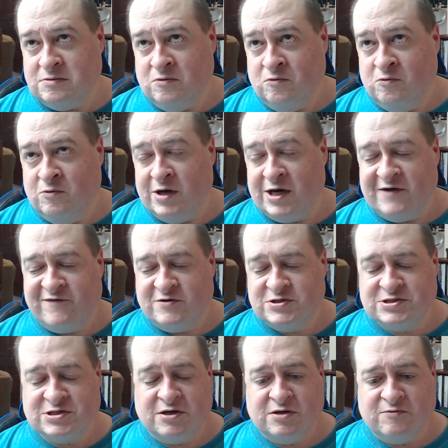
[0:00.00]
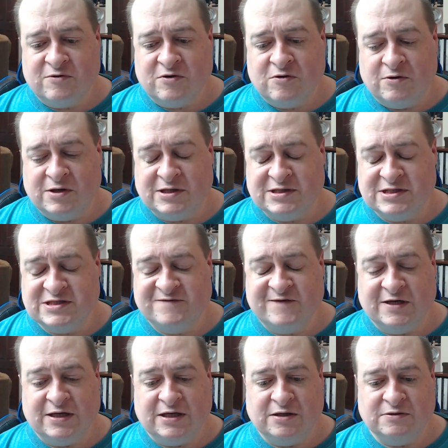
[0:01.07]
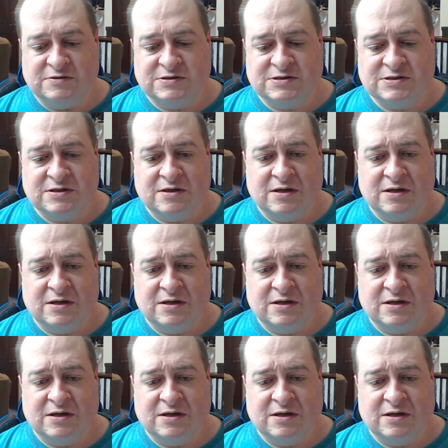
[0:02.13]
When I first started recording these videos,